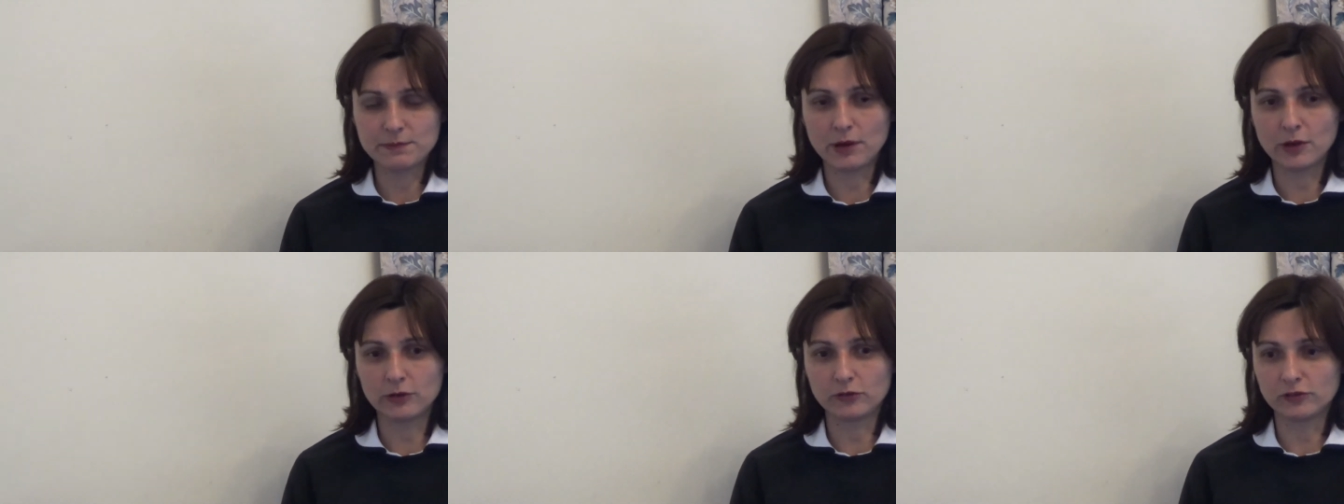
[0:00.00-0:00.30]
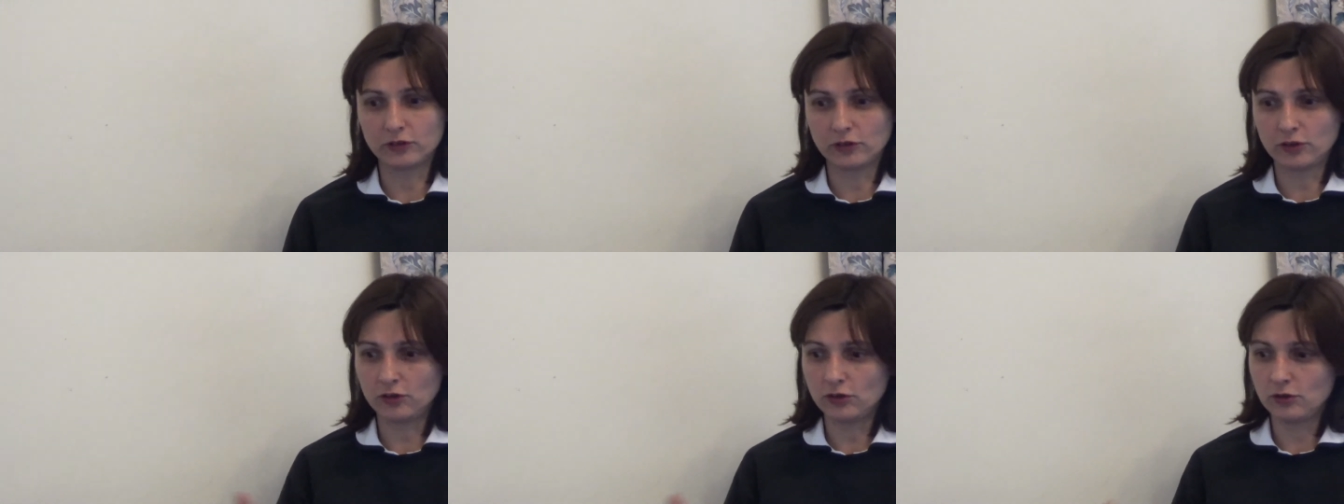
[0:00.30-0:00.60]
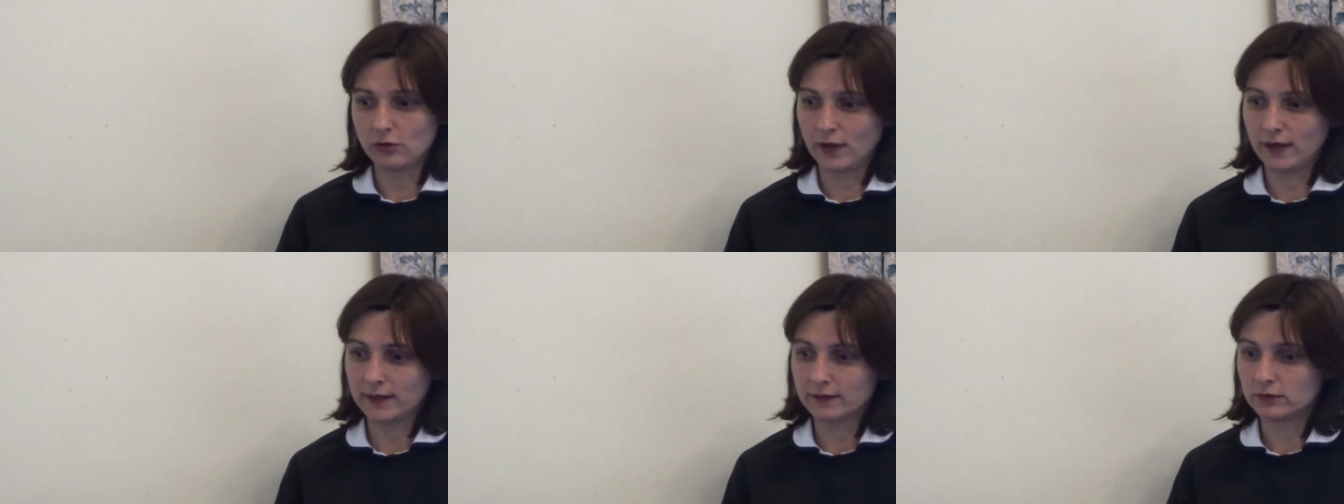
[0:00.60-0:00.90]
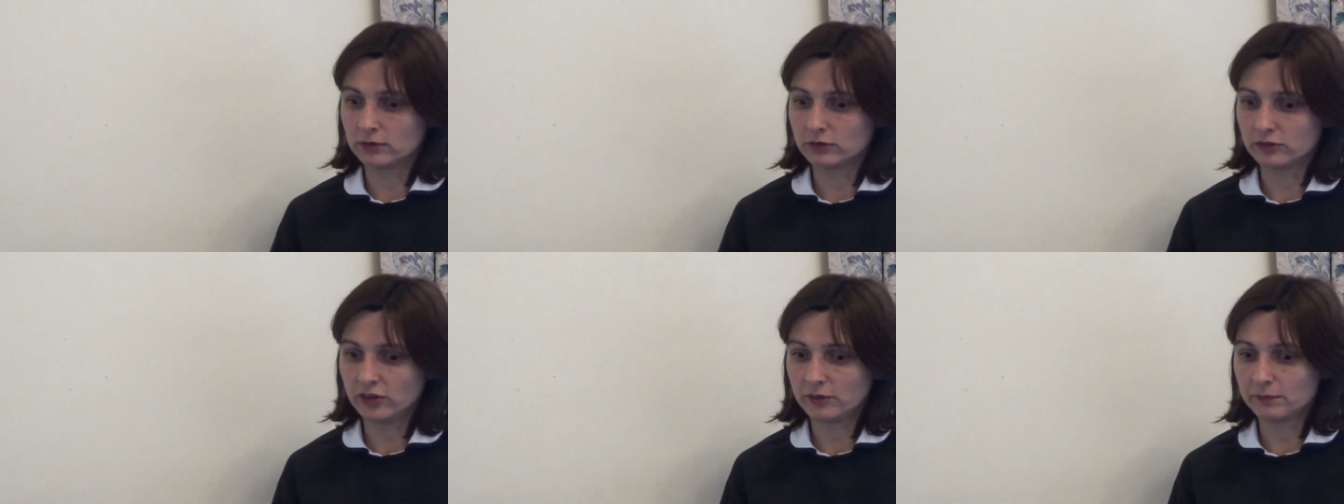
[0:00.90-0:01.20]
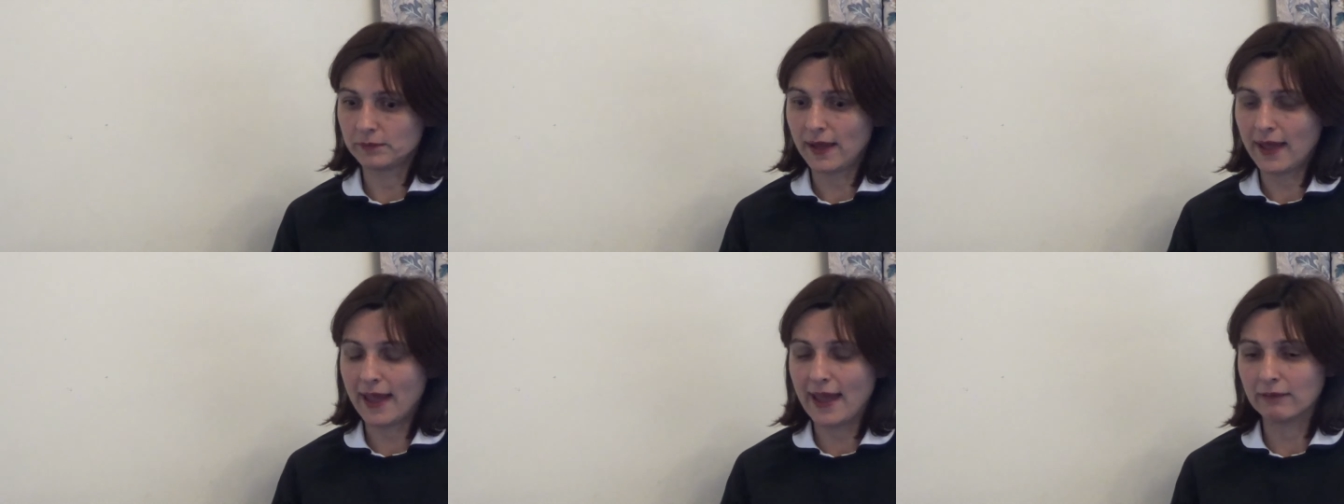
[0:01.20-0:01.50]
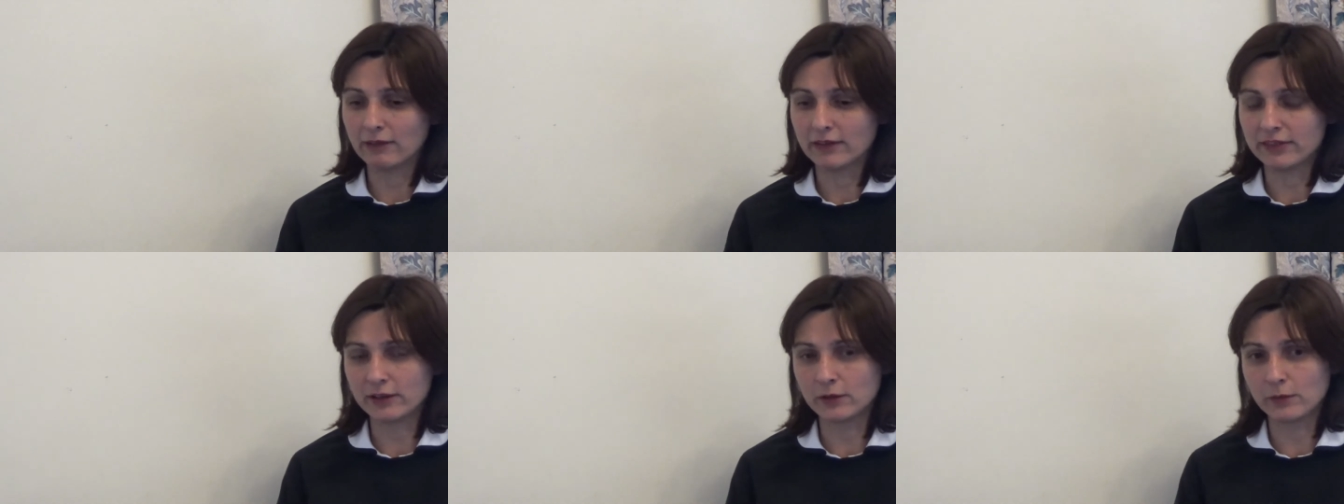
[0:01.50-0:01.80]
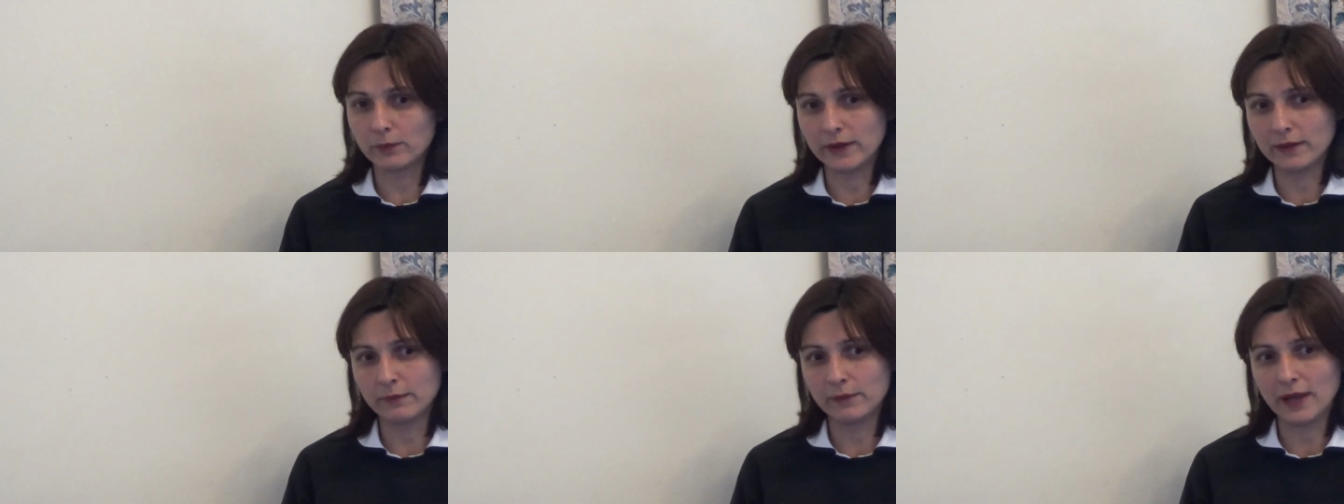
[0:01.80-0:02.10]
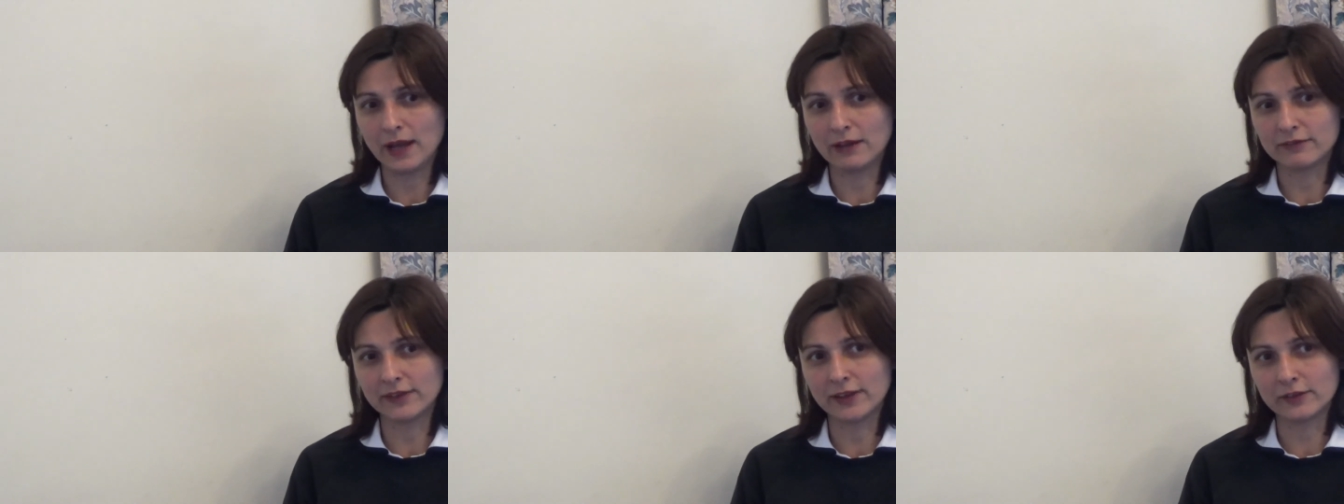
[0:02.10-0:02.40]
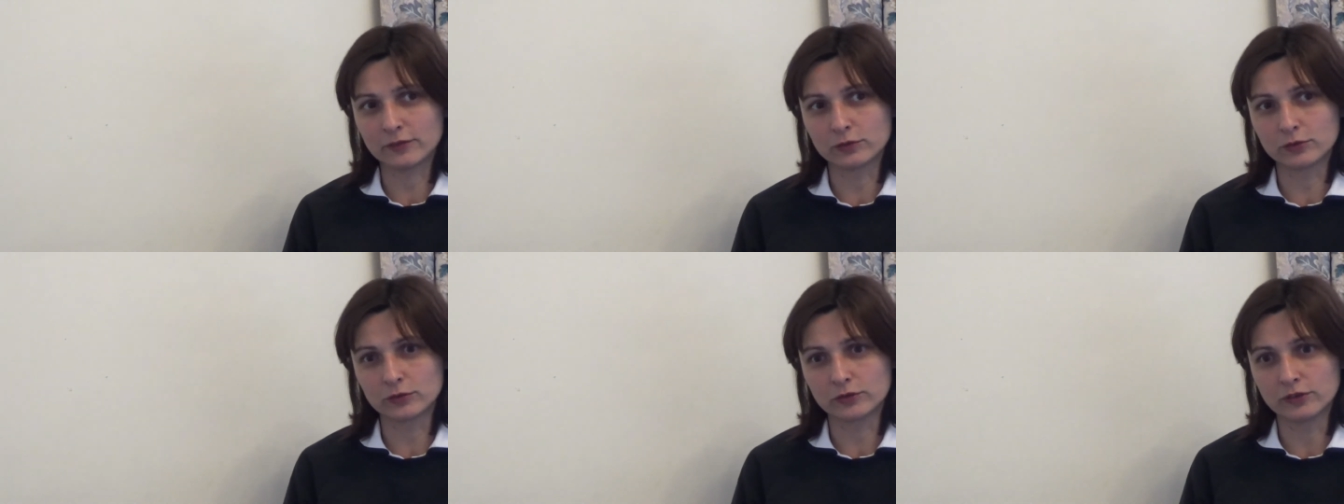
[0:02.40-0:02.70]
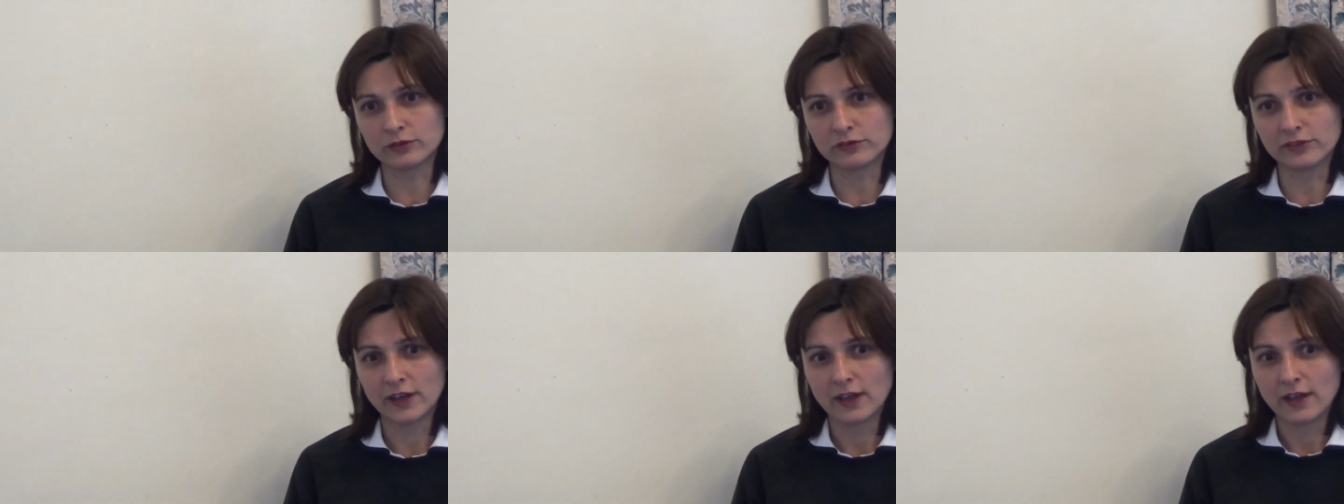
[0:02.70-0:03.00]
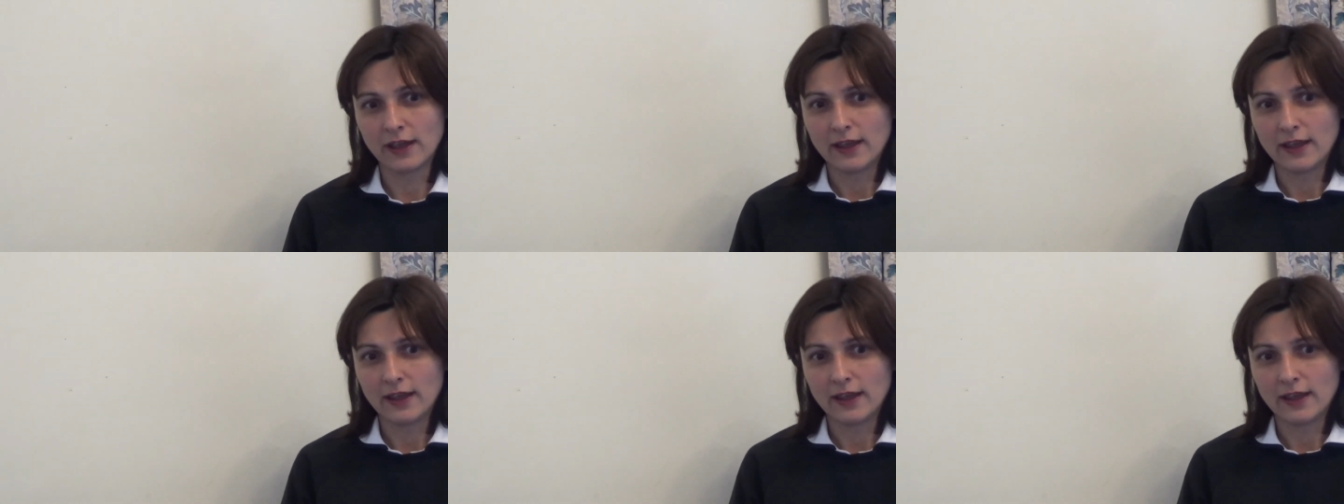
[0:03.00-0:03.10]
post-acute and long-term care, I think we have that sort of